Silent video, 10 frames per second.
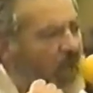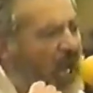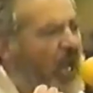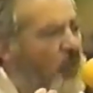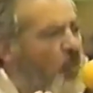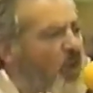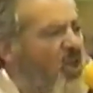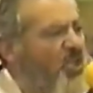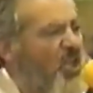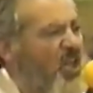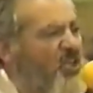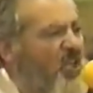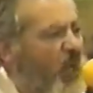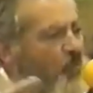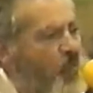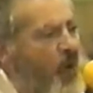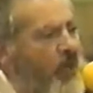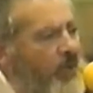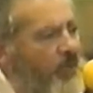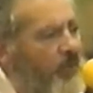and we did not
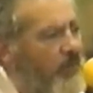break.